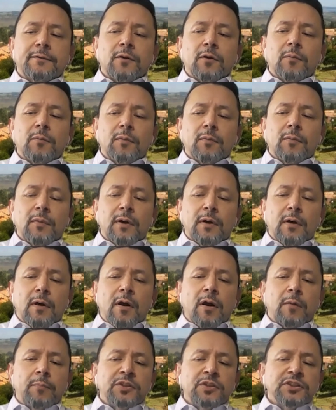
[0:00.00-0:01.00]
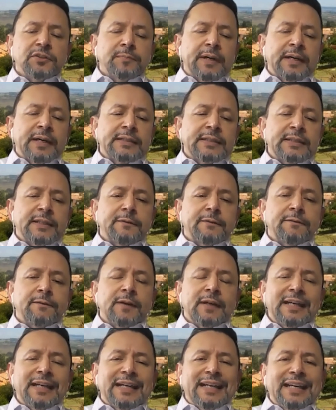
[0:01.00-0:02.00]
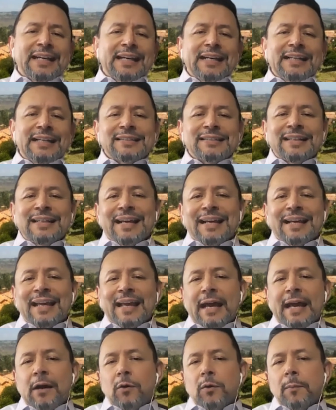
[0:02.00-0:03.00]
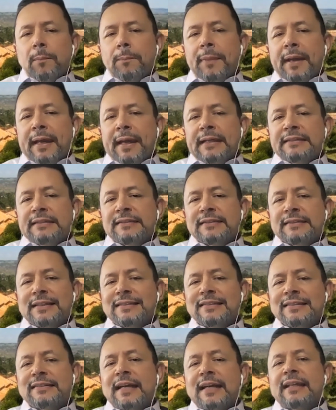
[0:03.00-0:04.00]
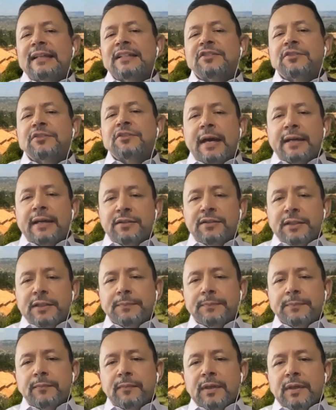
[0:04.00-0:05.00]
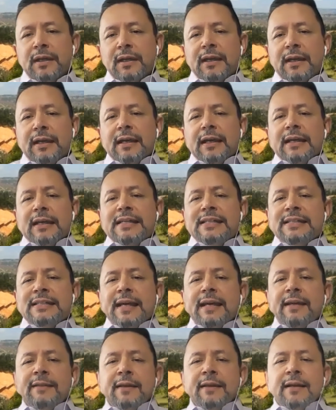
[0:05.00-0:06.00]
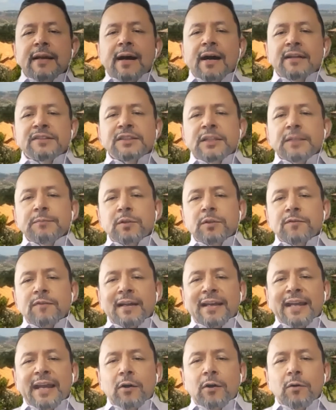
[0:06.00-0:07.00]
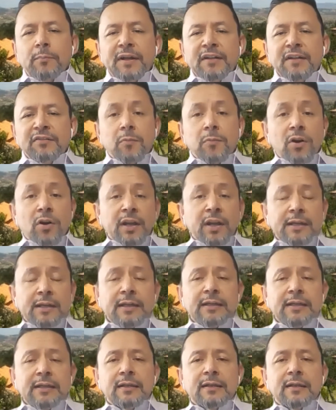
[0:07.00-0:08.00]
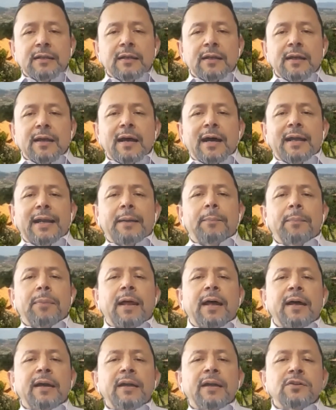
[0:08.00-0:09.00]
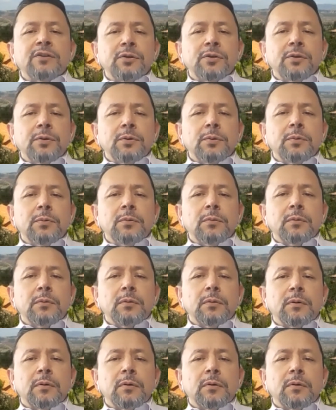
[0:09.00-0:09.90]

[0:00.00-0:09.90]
from our perspective is an account-based selling strategy. Take the concept of account-based marketing and apply it to